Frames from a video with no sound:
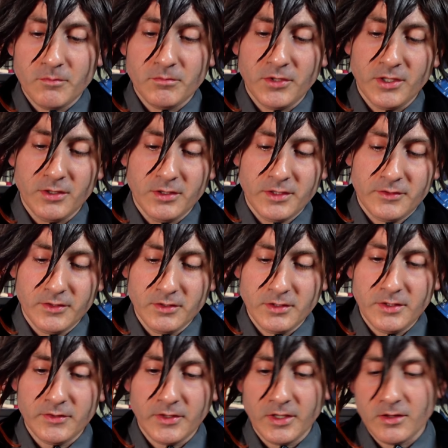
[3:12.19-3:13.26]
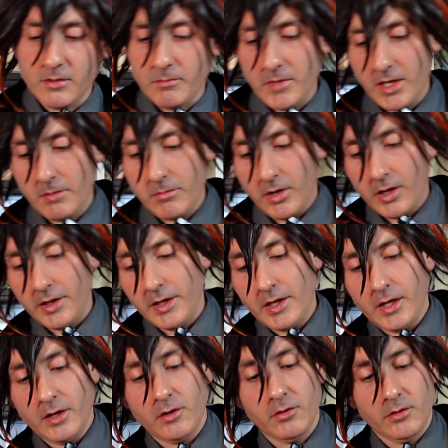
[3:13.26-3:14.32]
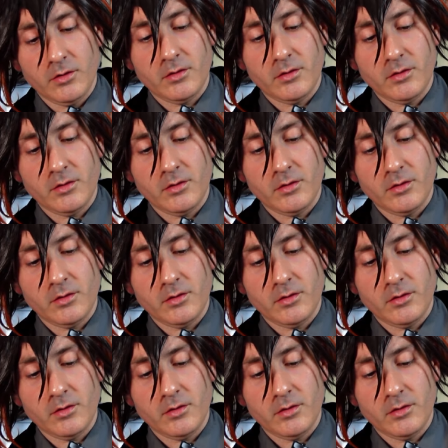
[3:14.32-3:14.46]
But let's at least get the main body out.